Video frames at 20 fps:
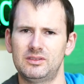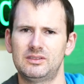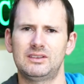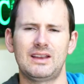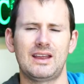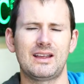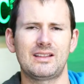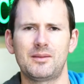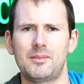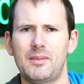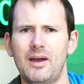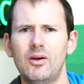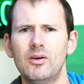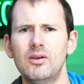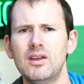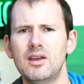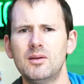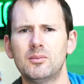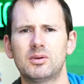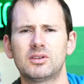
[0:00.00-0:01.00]
take them
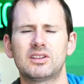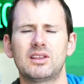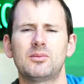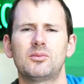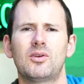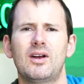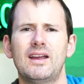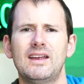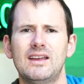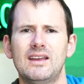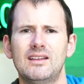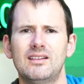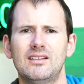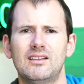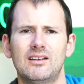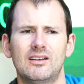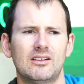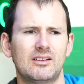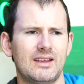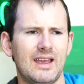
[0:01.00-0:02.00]
out, put them right in
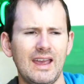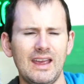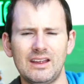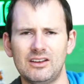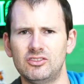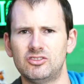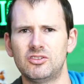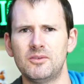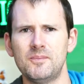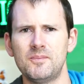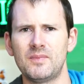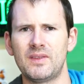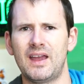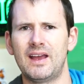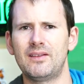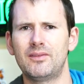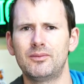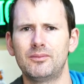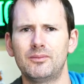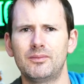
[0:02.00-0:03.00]
their cage.
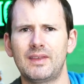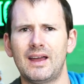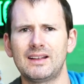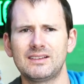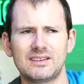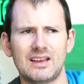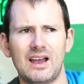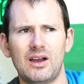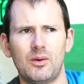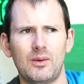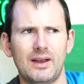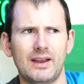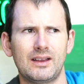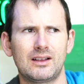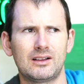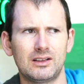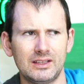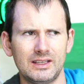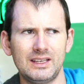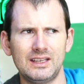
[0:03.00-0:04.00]
And that's how I
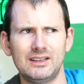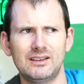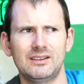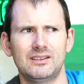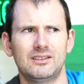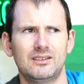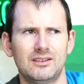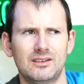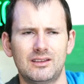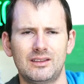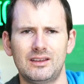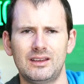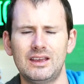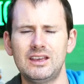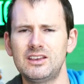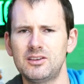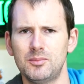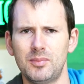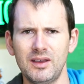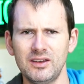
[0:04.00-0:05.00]
clean the
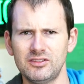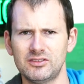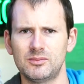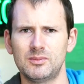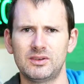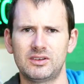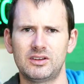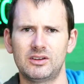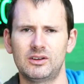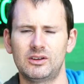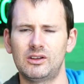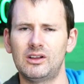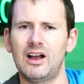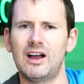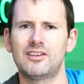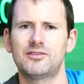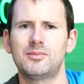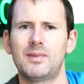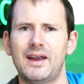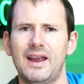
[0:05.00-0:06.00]
incubation material
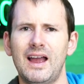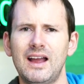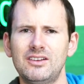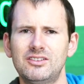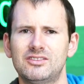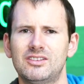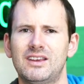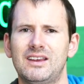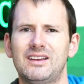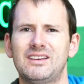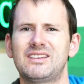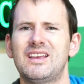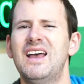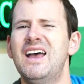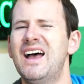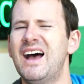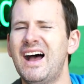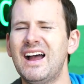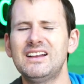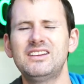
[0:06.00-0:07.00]
off my hatchlings.
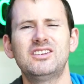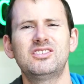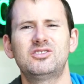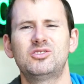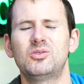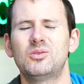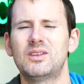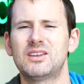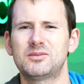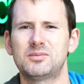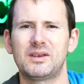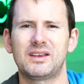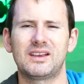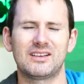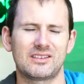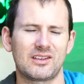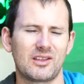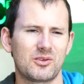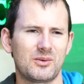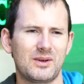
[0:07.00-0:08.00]
I just do this
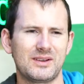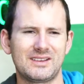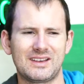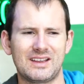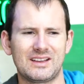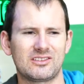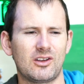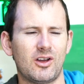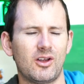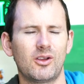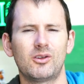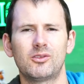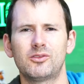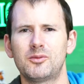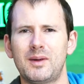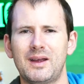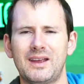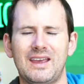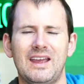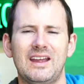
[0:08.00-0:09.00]
because otherwise it gets all over
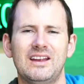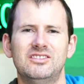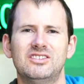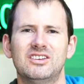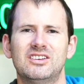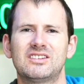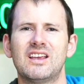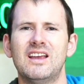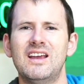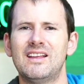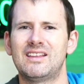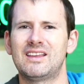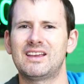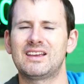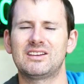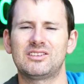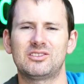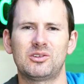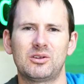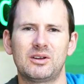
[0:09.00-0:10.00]
my cages, they
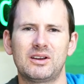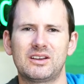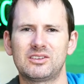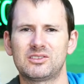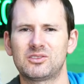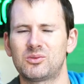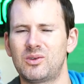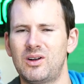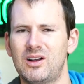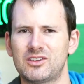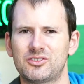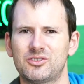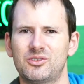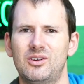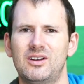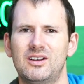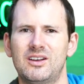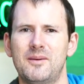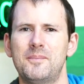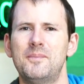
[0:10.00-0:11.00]
get dirty because the rocks are
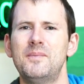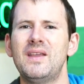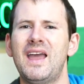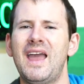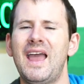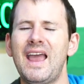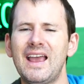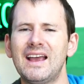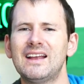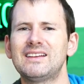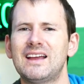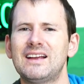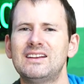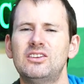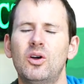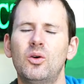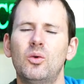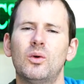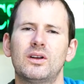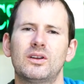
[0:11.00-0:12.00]
on them, and I
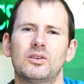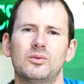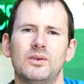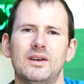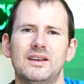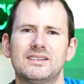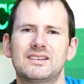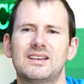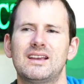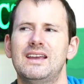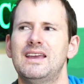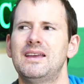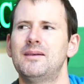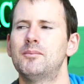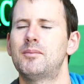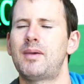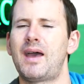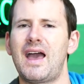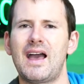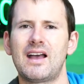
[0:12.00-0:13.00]
don't want to risk
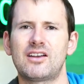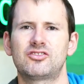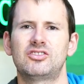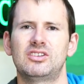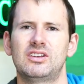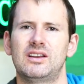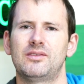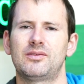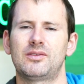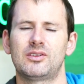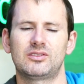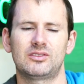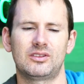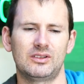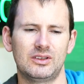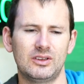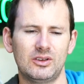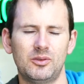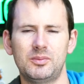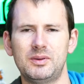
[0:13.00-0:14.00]
impaction. If there's a
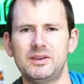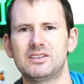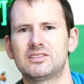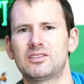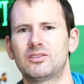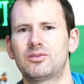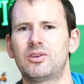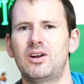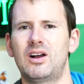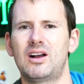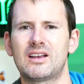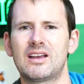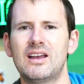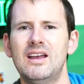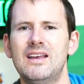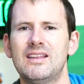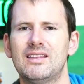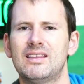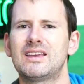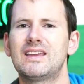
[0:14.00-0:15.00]
little piece of rock,
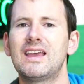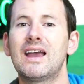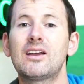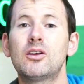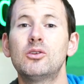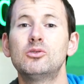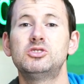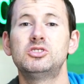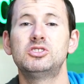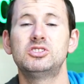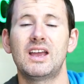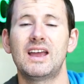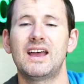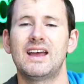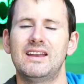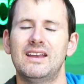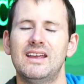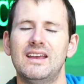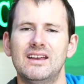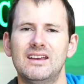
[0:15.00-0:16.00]
the geckos
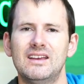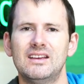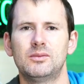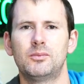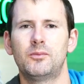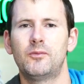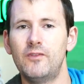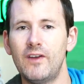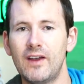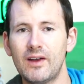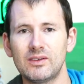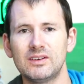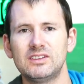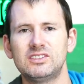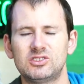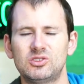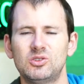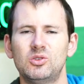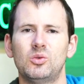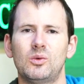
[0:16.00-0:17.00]
shed very
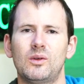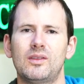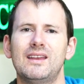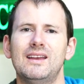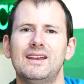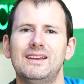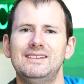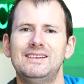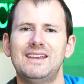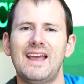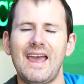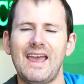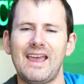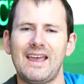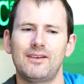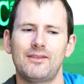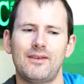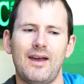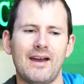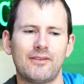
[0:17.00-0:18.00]
soon, within a day
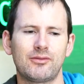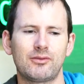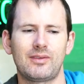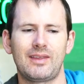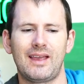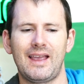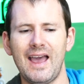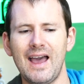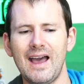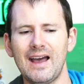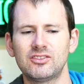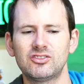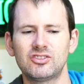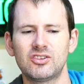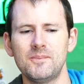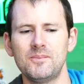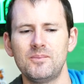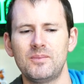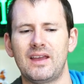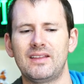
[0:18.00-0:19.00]
of after they hatch,
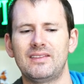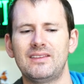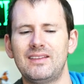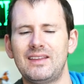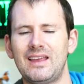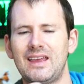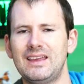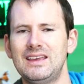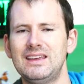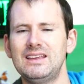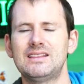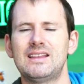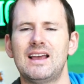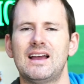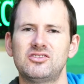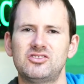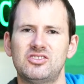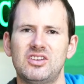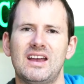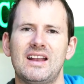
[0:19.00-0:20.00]
and then they eat
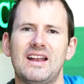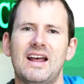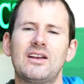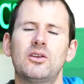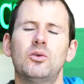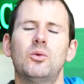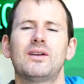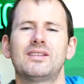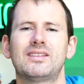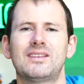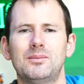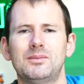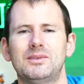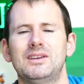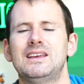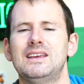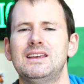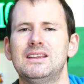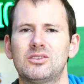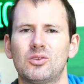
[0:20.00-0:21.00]
that shed. I don't want them
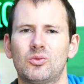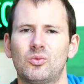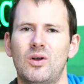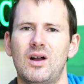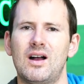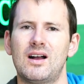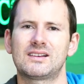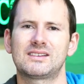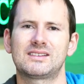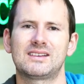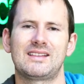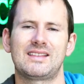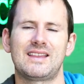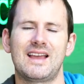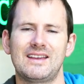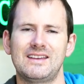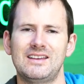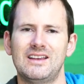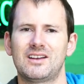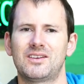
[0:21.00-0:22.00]
to eat the rocks at
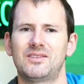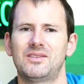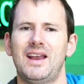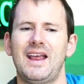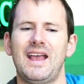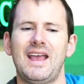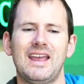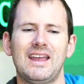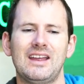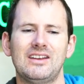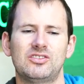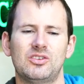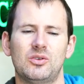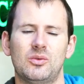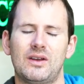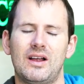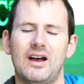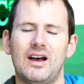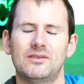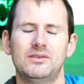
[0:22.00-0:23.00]
that young of an age. It
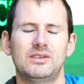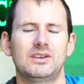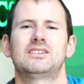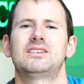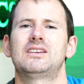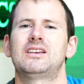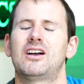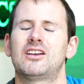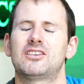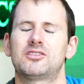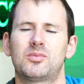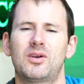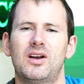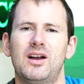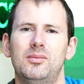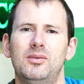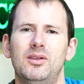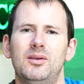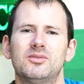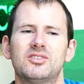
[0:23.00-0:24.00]
would obviously cause
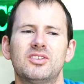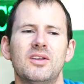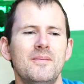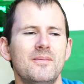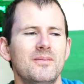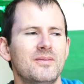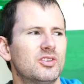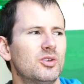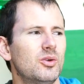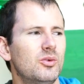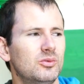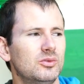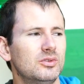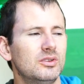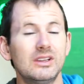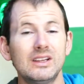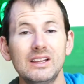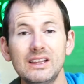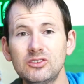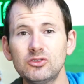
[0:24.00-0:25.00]
problems. So
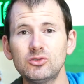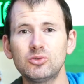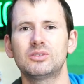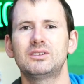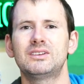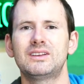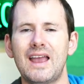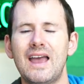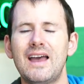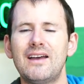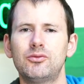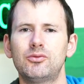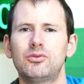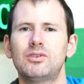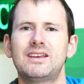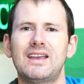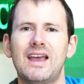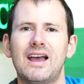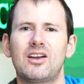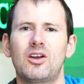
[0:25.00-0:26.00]
literally
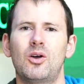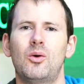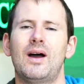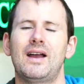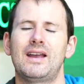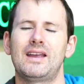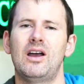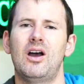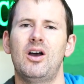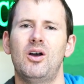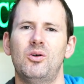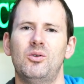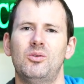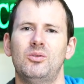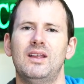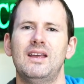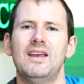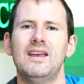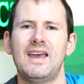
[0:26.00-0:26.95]
every gecko I own